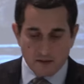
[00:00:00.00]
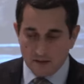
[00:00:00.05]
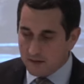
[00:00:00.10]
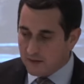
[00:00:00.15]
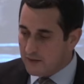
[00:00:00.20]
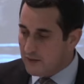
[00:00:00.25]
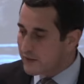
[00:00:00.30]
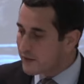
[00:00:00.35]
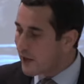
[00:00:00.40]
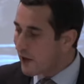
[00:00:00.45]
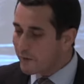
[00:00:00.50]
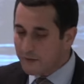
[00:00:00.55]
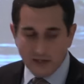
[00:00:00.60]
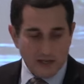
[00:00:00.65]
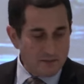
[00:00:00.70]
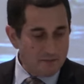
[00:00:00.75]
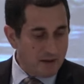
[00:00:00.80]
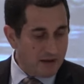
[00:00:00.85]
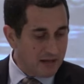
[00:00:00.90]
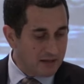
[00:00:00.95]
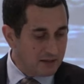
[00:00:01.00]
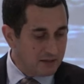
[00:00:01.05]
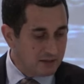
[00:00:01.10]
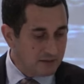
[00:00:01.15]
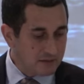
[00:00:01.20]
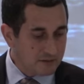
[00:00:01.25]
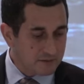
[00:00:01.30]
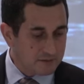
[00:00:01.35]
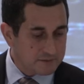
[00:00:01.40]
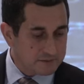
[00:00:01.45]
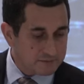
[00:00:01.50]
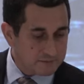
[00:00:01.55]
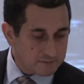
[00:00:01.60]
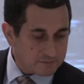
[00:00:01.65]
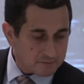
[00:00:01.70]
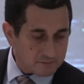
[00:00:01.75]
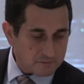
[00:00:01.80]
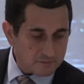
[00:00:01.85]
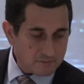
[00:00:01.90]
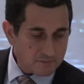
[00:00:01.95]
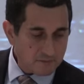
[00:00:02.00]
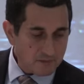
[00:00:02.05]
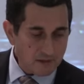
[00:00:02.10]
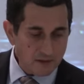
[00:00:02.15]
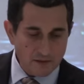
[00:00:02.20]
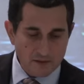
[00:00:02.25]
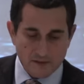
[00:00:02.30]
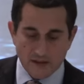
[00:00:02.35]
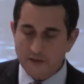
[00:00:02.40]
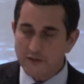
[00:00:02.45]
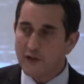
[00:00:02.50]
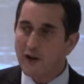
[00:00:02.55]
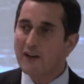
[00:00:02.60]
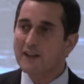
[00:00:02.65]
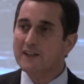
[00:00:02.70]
This elderly man the story